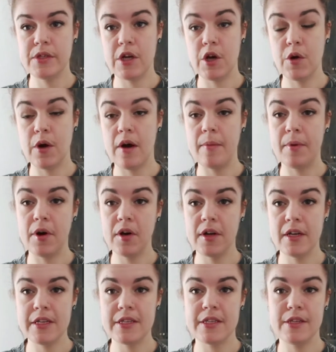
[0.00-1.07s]
sew our
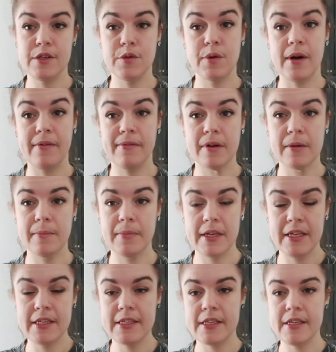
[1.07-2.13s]
pockets into our front
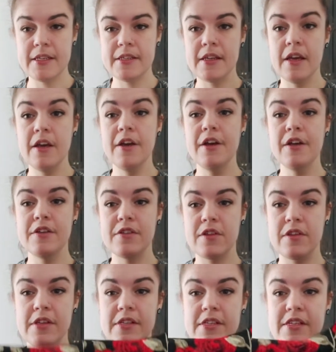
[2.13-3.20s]
pieces. So
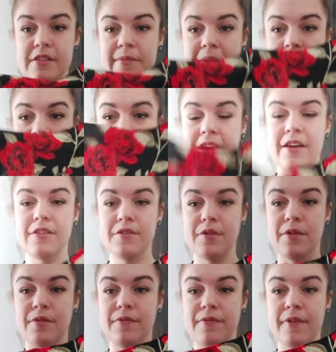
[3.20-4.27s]
this is my
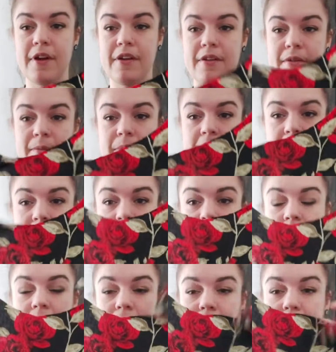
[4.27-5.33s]
sort of front piece with the